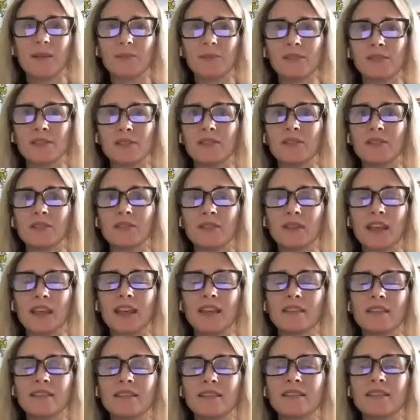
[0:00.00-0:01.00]

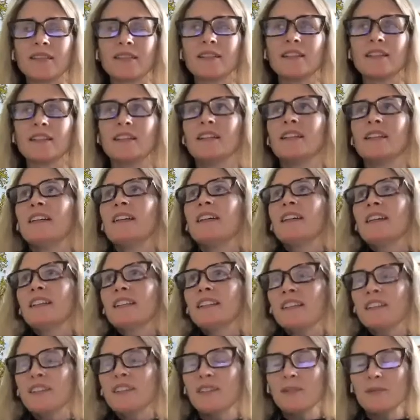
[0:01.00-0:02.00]
Absolutely.
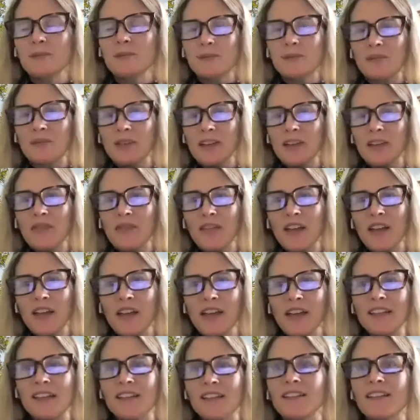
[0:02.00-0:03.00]
This was really
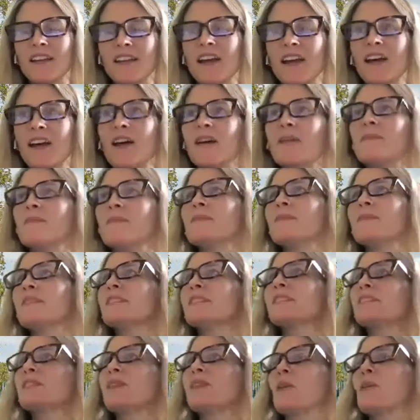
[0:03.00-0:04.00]
fun.
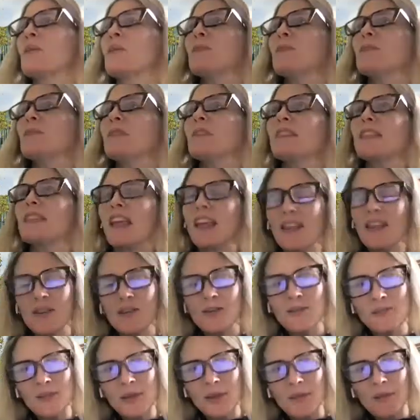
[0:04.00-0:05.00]
So thank
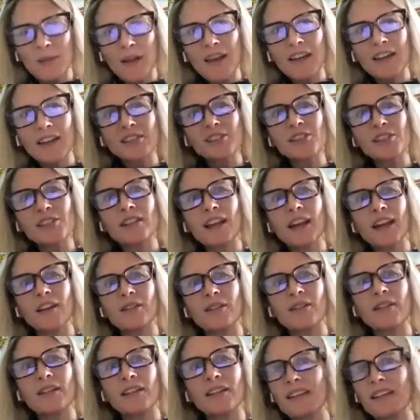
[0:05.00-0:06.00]
you so much. And
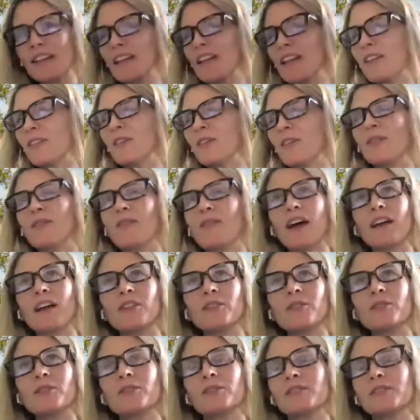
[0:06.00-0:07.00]
any other
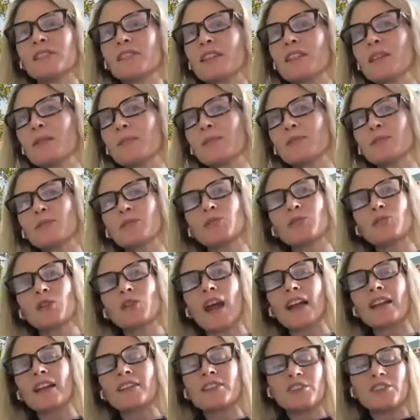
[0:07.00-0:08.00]
final tips or
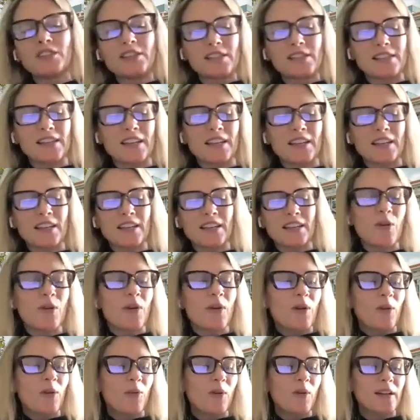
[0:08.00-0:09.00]
strategies that you
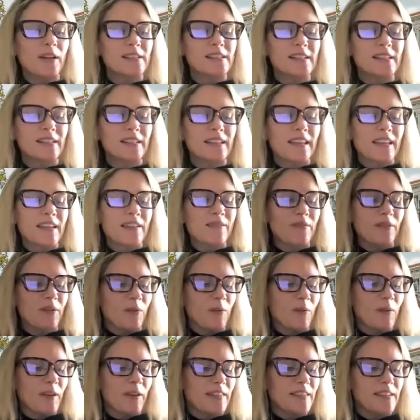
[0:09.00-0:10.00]
want to leave
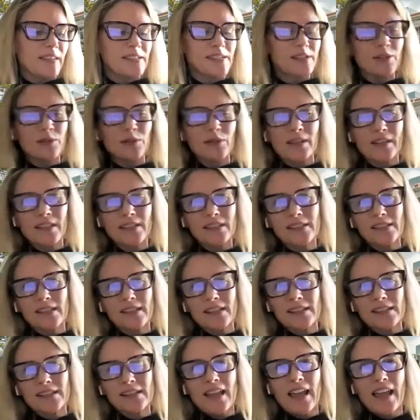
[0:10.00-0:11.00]
with the students
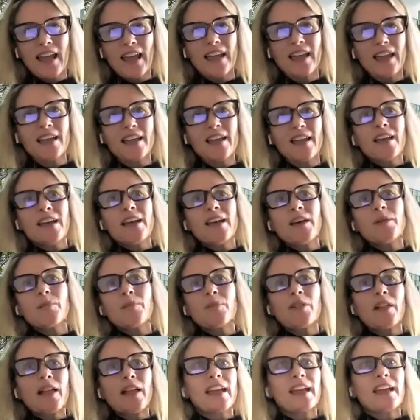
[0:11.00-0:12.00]
as they
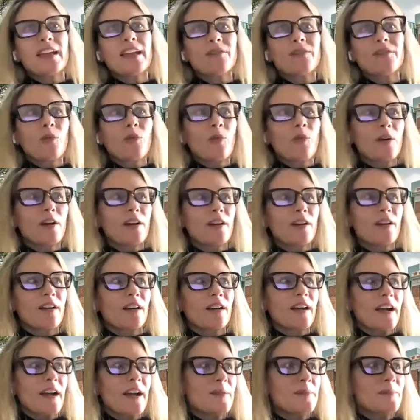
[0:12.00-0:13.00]
plan for
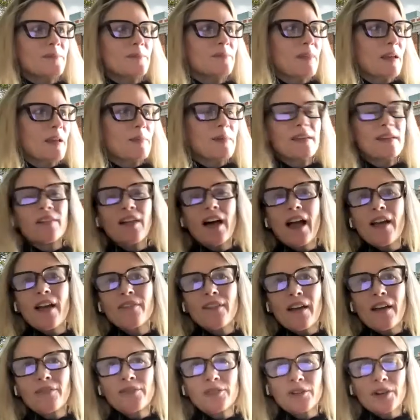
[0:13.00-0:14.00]
maybe life
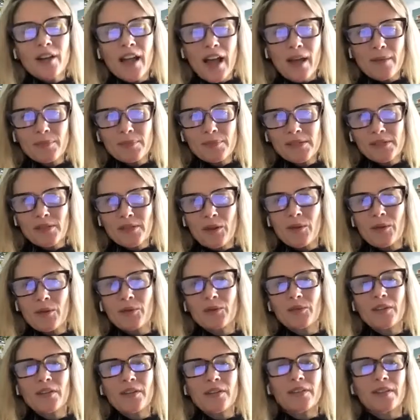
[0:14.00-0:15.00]
after
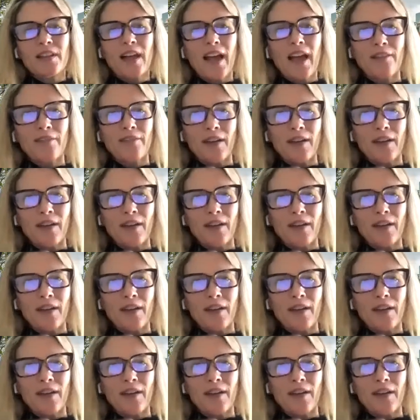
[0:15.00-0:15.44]
capstone, life